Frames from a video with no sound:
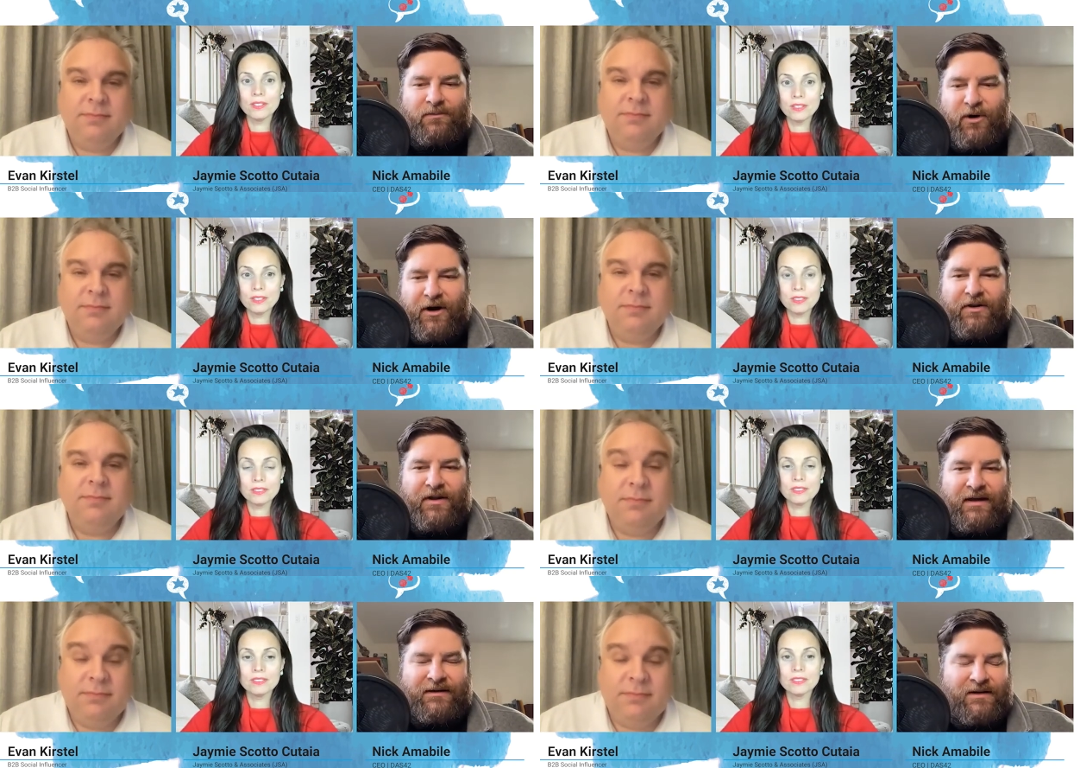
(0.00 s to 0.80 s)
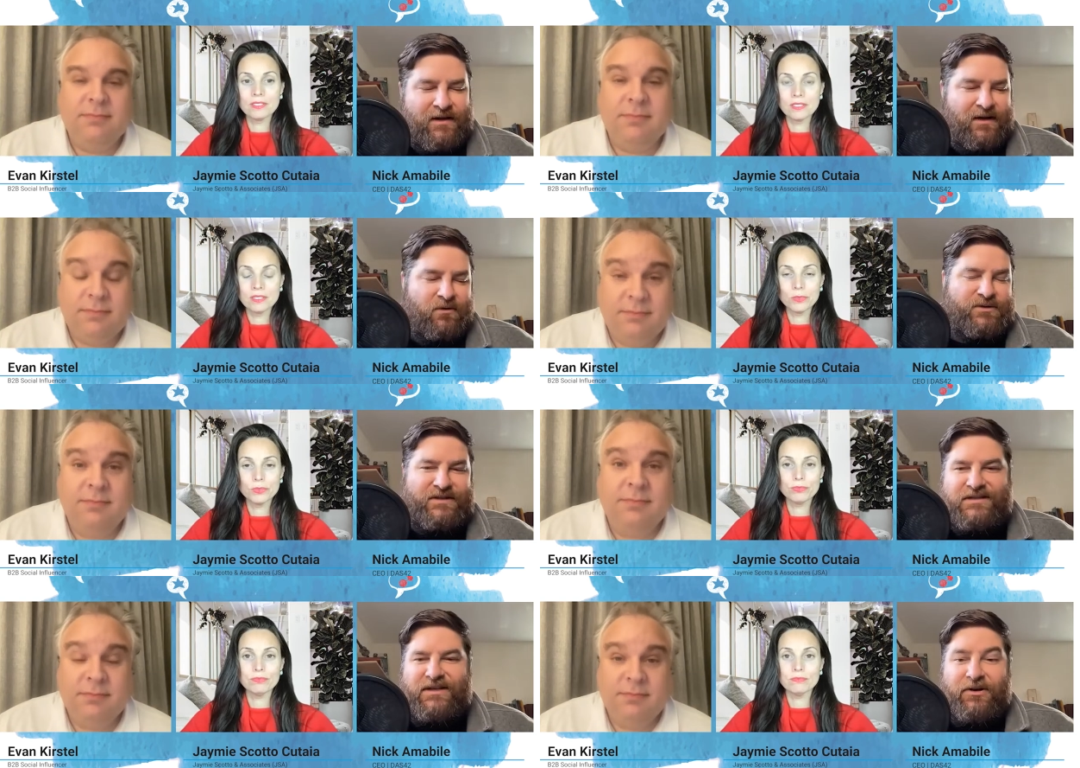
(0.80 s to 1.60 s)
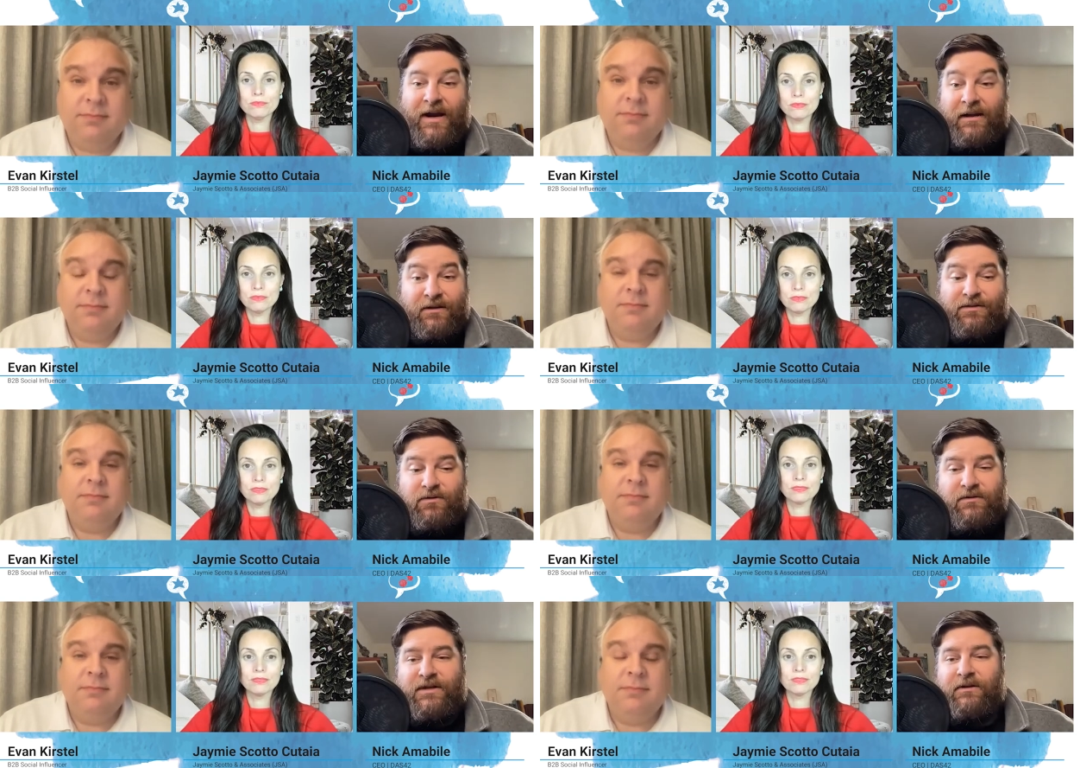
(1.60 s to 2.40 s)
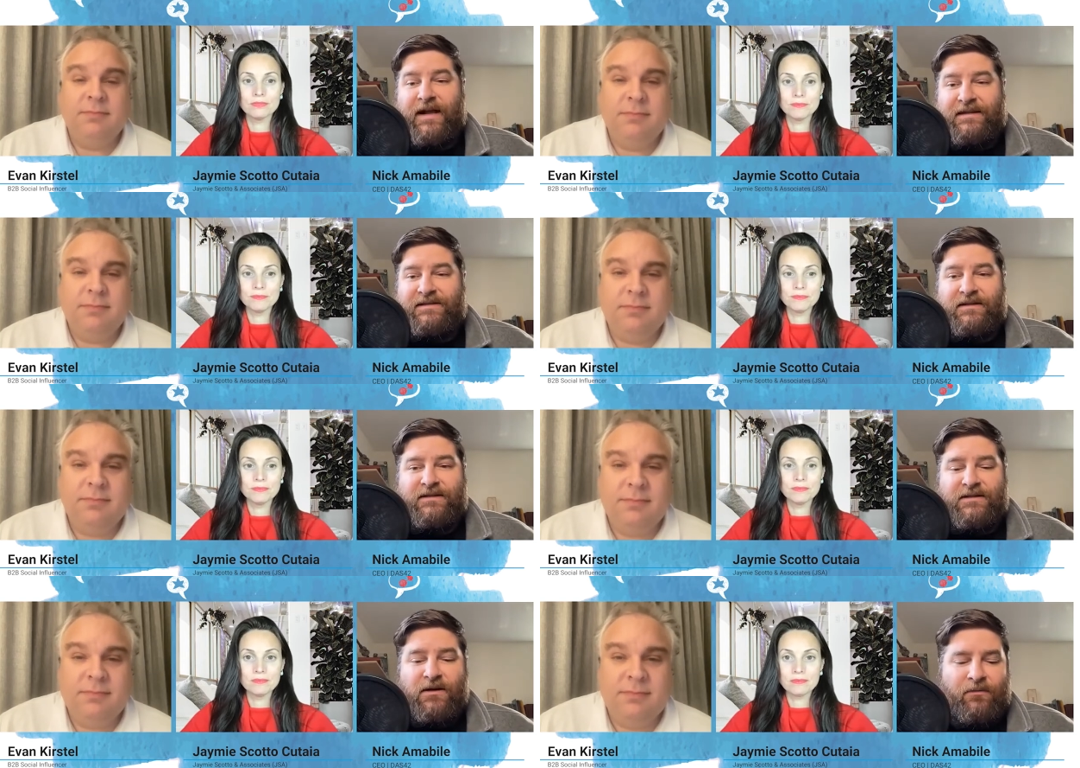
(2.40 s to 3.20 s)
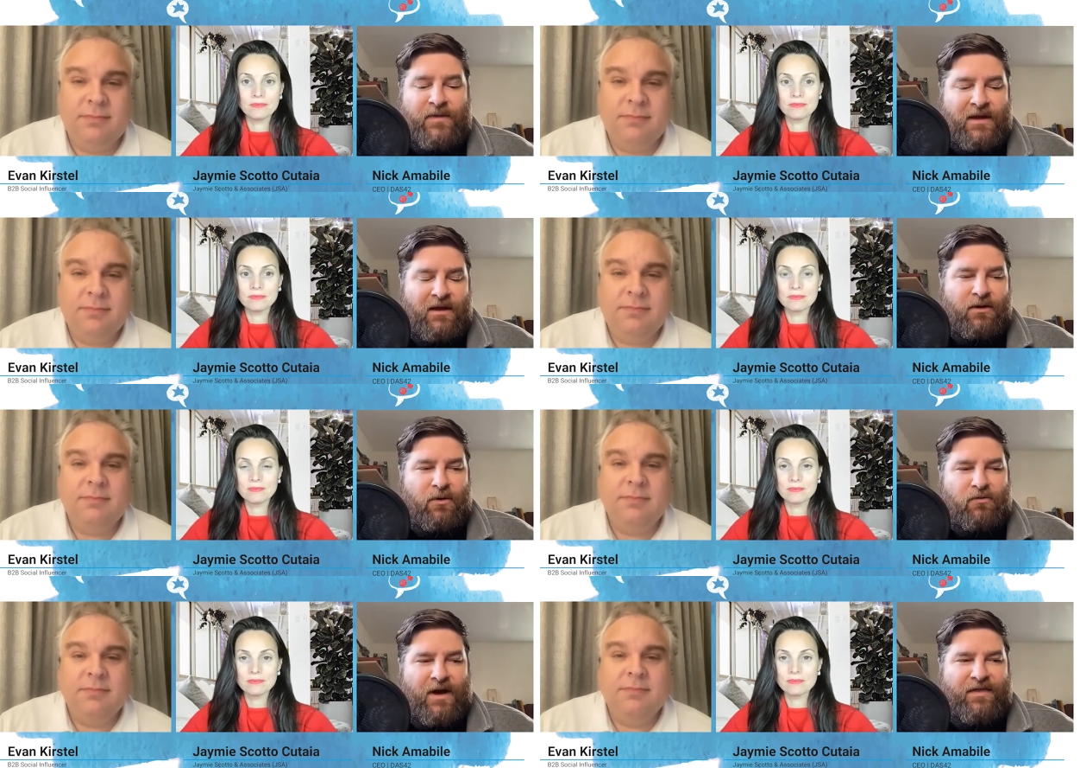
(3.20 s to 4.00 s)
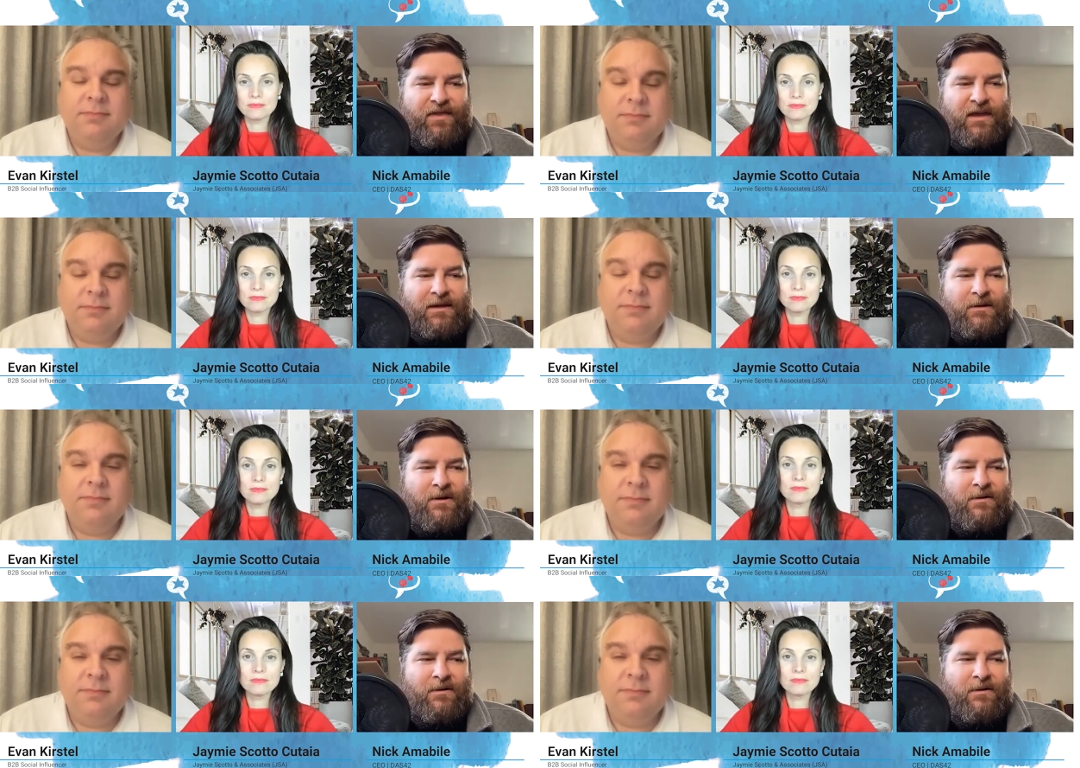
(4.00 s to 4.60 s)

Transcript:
Speaker 1: And prior to that was in senior analytics roles here at Etsy. So, you know, I think